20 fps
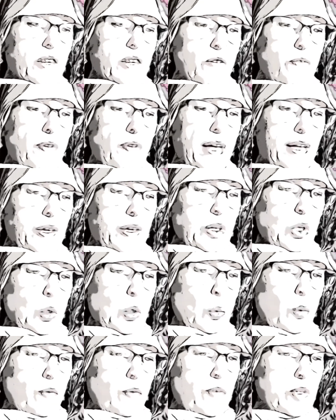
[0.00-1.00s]
The
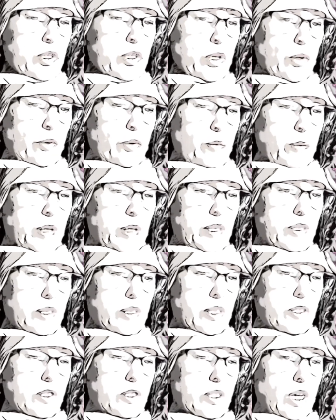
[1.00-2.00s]
value of
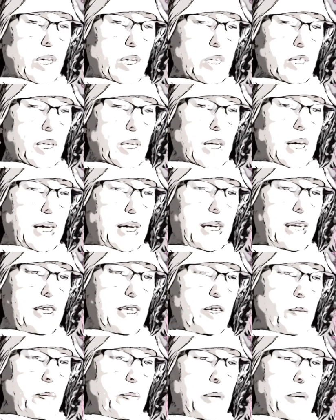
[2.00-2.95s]
atonement does not lie in